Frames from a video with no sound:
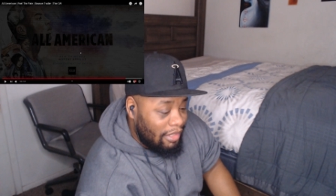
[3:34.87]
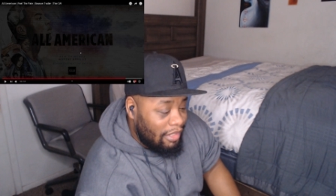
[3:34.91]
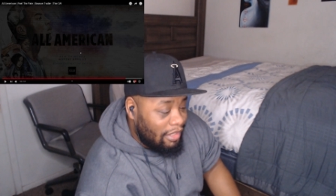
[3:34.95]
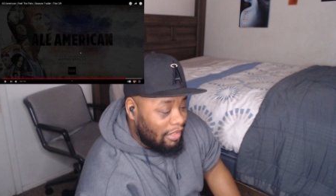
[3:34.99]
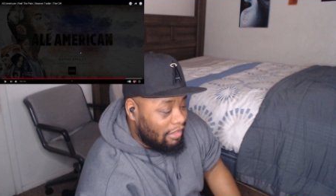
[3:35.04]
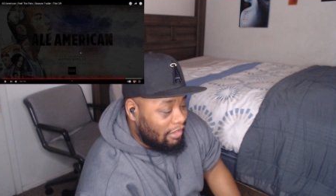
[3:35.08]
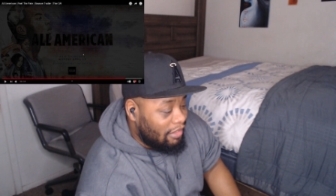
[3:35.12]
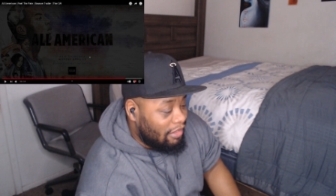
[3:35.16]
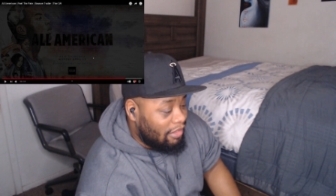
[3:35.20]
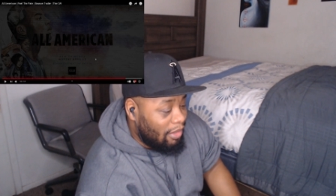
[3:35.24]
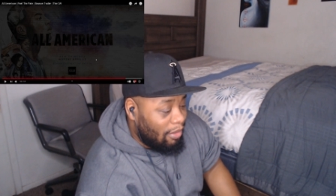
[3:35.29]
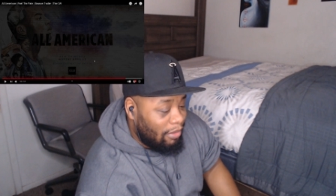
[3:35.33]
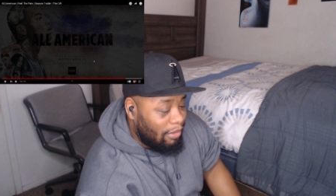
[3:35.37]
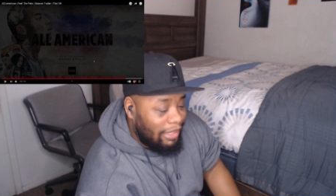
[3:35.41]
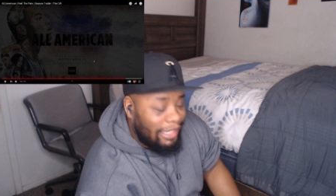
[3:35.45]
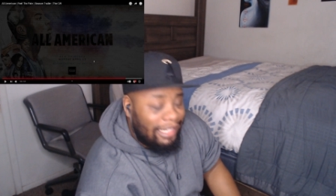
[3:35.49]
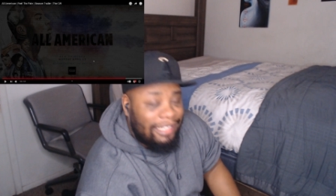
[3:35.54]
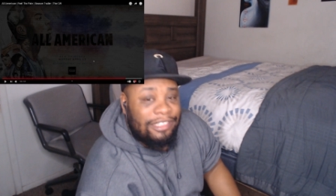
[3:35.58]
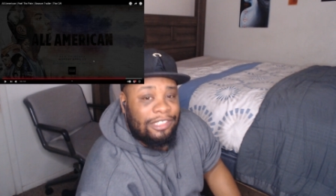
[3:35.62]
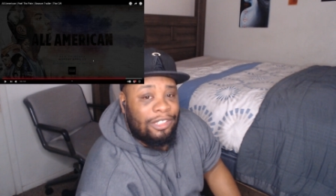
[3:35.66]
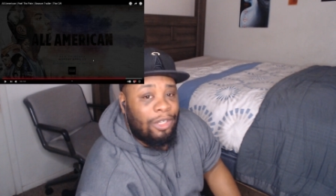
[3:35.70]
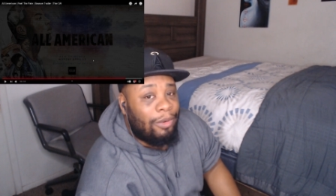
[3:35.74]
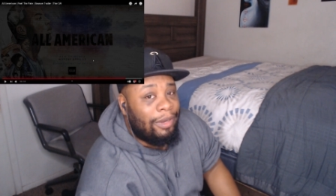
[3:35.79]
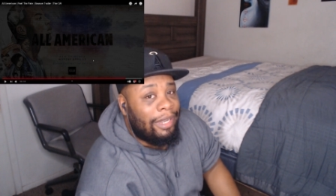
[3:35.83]
So let's
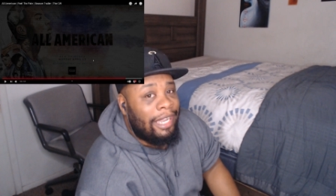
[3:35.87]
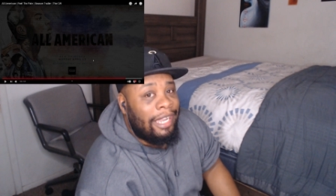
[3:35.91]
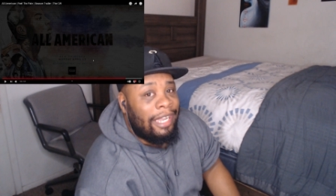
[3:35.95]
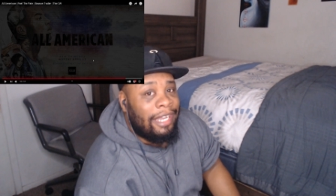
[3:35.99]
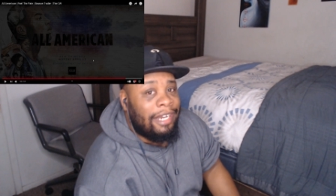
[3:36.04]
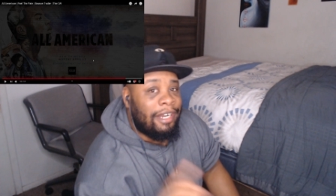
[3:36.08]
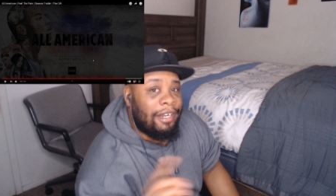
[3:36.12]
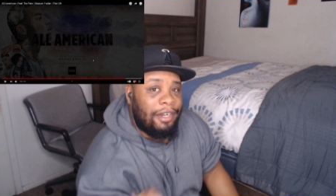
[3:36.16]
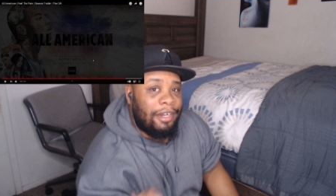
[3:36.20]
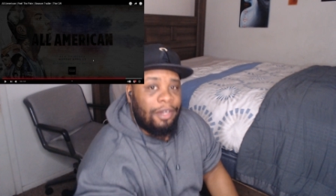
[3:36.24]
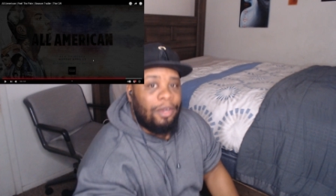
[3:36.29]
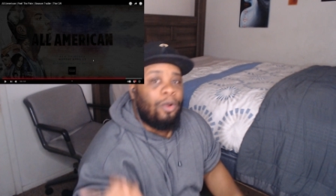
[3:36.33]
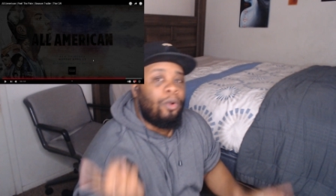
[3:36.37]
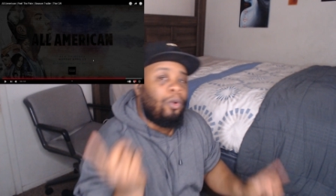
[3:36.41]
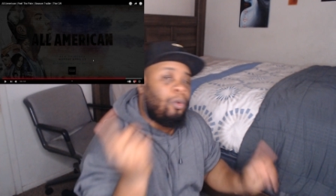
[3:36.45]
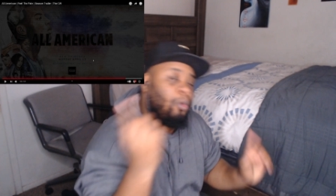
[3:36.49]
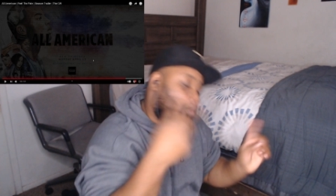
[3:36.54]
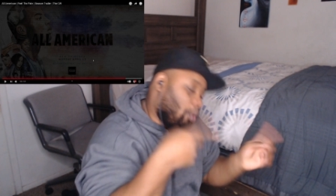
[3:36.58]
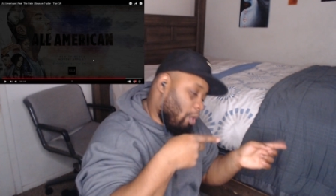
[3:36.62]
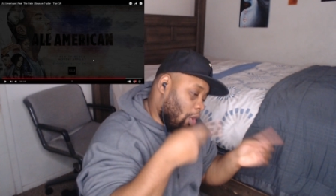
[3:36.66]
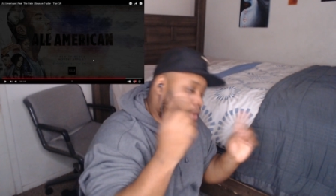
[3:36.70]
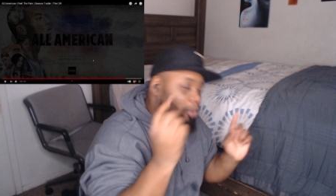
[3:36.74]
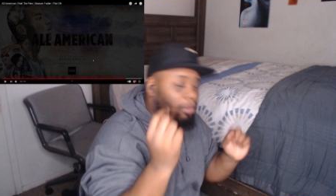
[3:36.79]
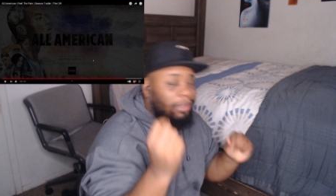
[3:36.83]
go ahead and
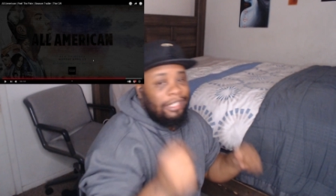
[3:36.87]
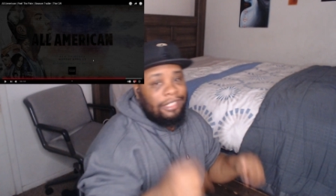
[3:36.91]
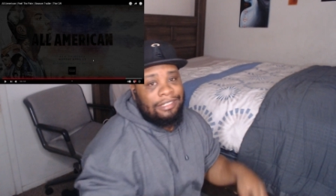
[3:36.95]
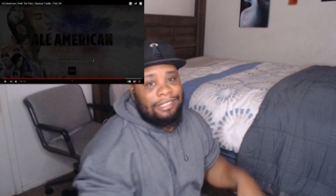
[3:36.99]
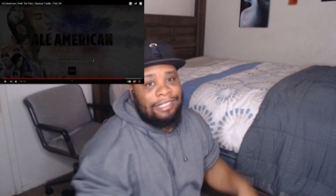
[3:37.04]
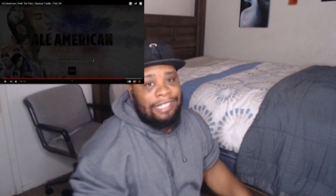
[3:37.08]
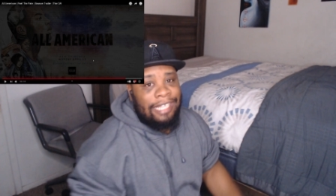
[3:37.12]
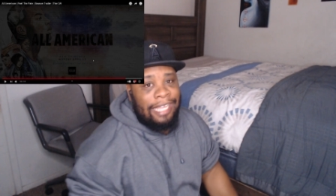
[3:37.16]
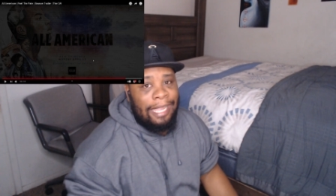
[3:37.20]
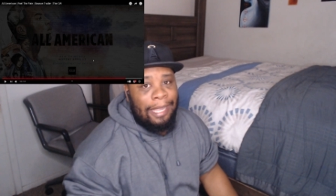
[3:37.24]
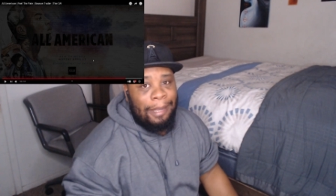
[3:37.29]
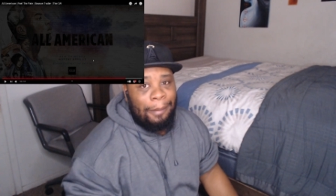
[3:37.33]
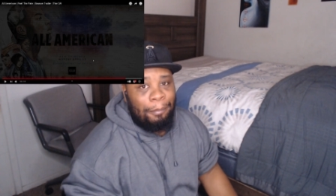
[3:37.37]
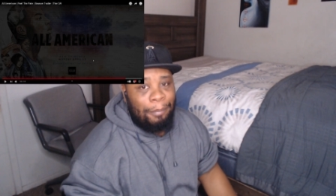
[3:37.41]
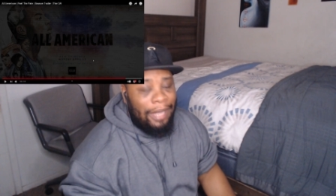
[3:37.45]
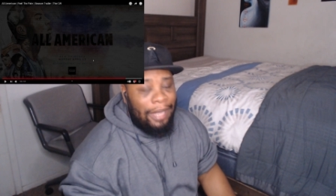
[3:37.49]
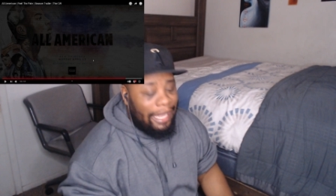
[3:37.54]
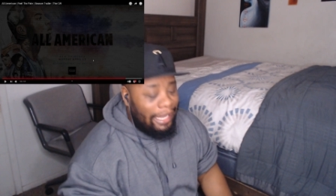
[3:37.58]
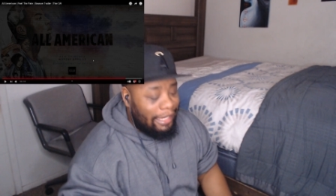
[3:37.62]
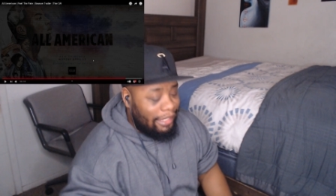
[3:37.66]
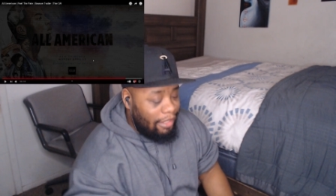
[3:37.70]
roll this thing back.